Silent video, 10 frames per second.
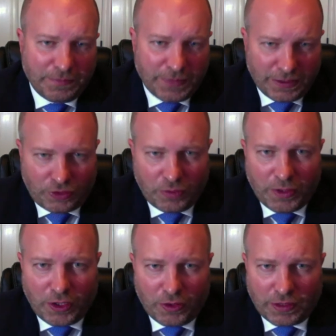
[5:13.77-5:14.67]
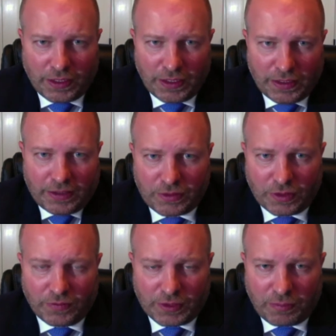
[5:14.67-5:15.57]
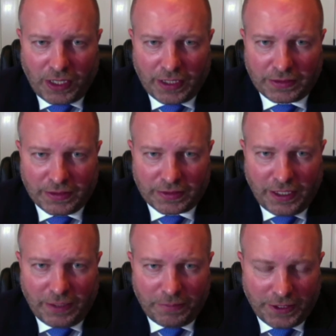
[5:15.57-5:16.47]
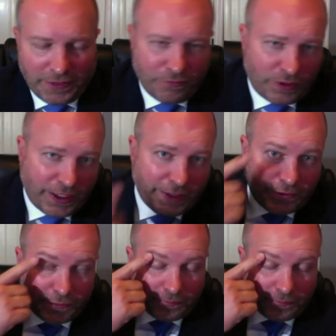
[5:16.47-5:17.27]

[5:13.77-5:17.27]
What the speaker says: Assuming you use a service process company, which I do.